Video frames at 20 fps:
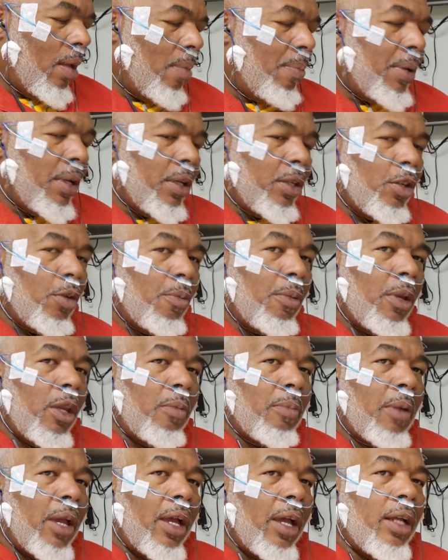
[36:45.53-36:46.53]
been too many
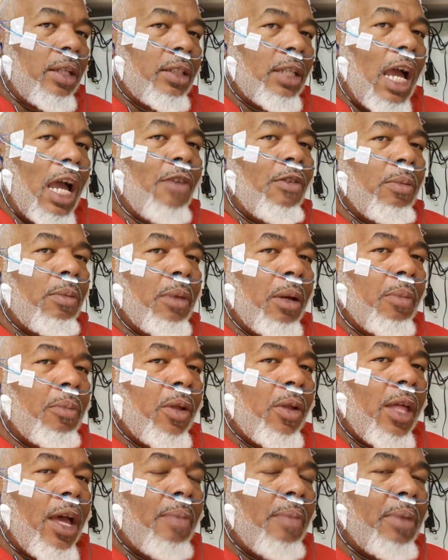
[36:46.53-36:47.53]
bands. I
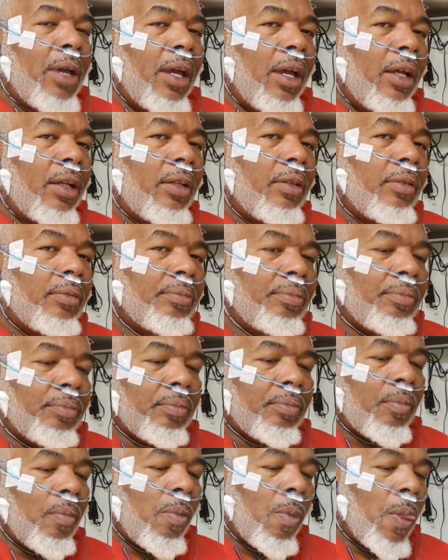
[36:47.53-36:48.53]
remember that band.
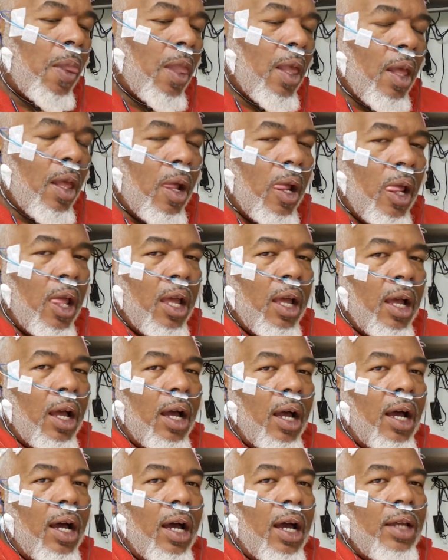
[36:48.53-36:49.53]

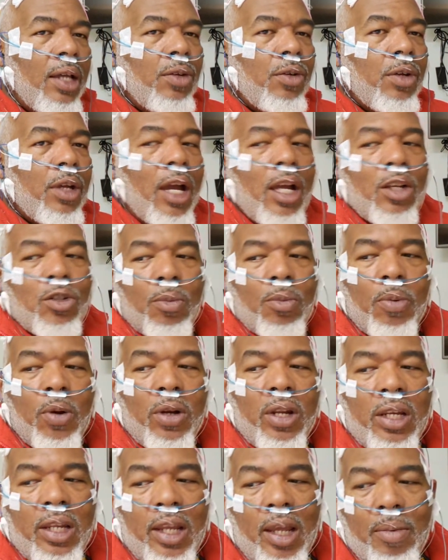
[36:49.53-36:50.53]
Uh, you guys were
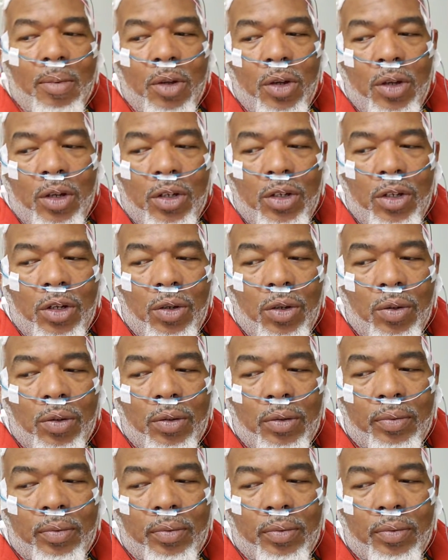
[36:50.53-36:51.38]
pretty damn good, too.